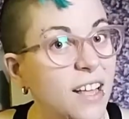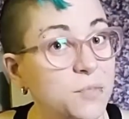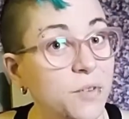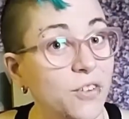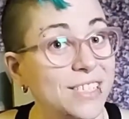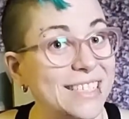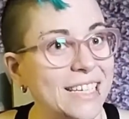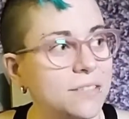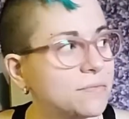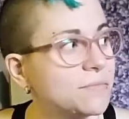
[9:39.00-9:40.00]
My friend's
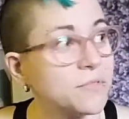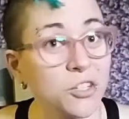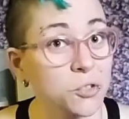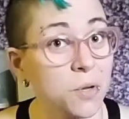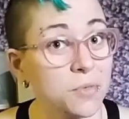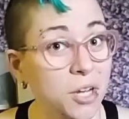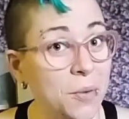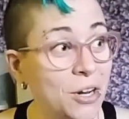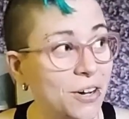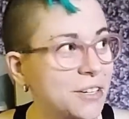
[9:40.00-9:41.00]
kid, she screams
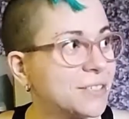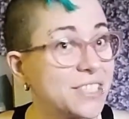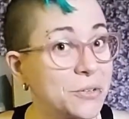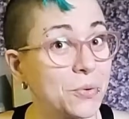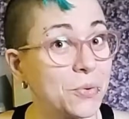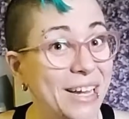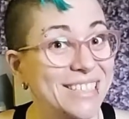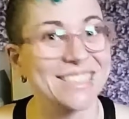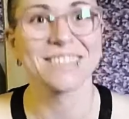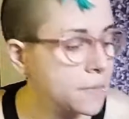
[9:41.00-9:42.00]
like my daughter. It's great.
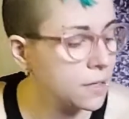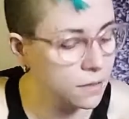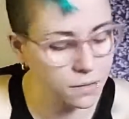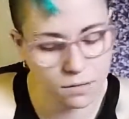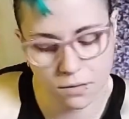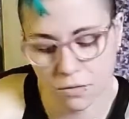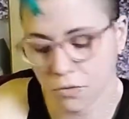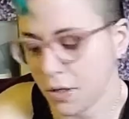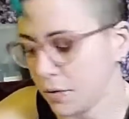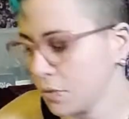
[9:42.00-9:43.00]

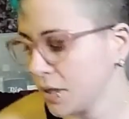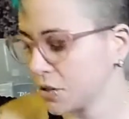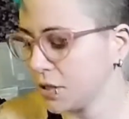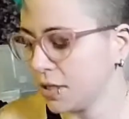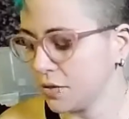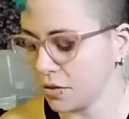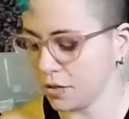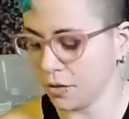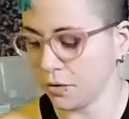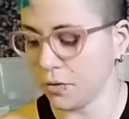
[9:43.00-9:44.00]
So now the question is
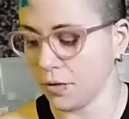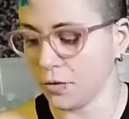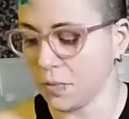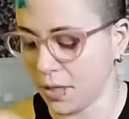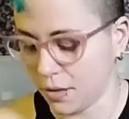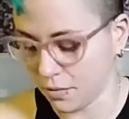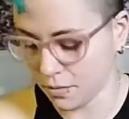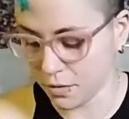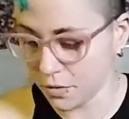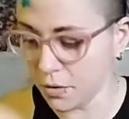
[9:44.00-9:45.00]
there going to be
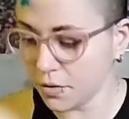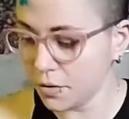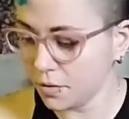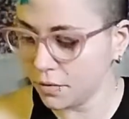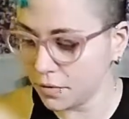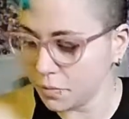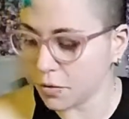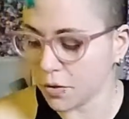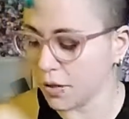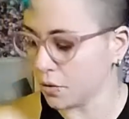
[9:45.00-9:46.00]
the third
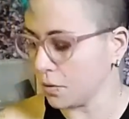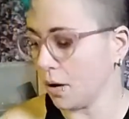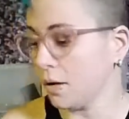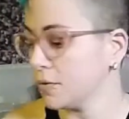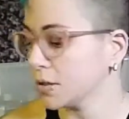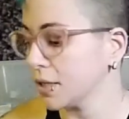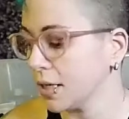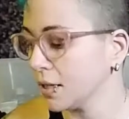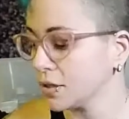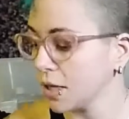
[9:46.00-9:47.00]
book that you
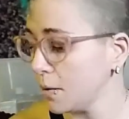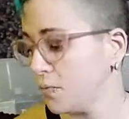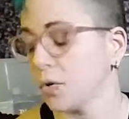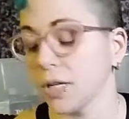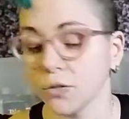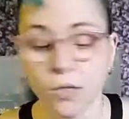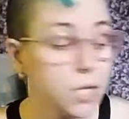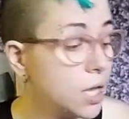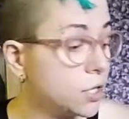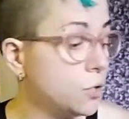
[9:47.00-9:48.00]
obviously set up for, Deidre?
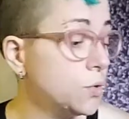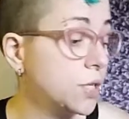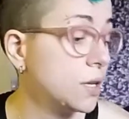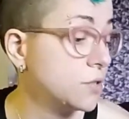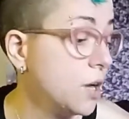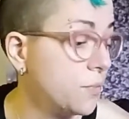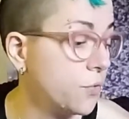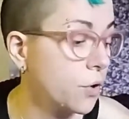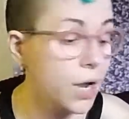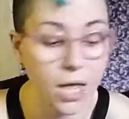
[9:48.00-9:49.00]
You set us up
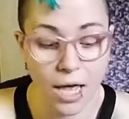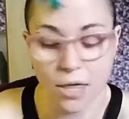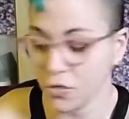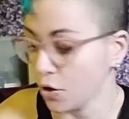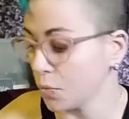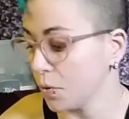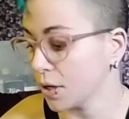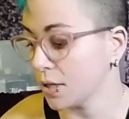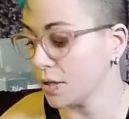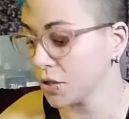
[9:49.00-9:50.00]
for a third book
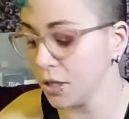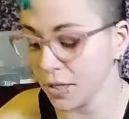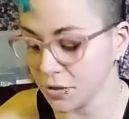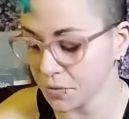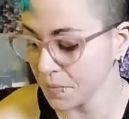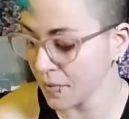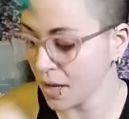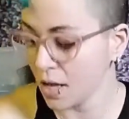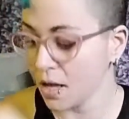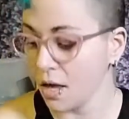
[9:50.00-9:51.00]
in the series.
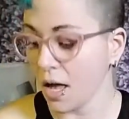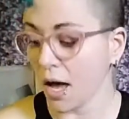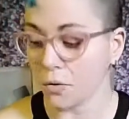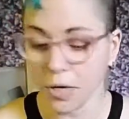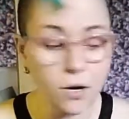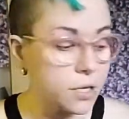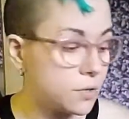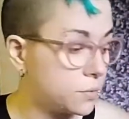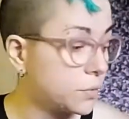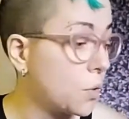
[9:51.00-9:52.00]
How dare
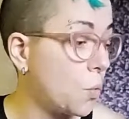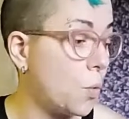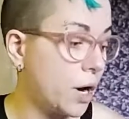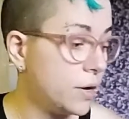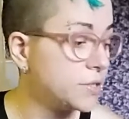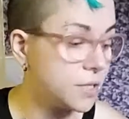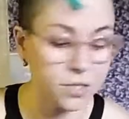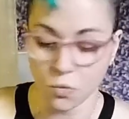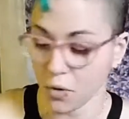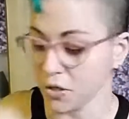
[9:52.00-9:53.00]
you? Where is it?
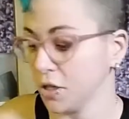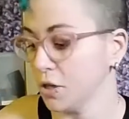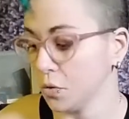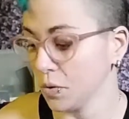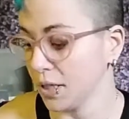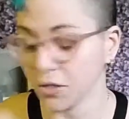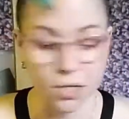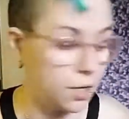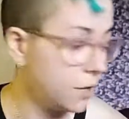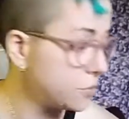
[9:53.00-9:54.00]
We see you're
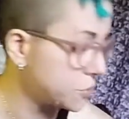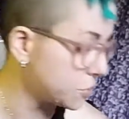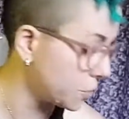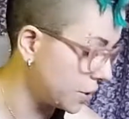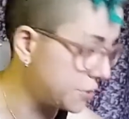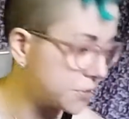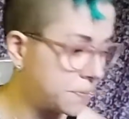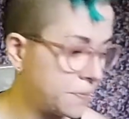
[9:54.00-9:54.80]
releasing other stories.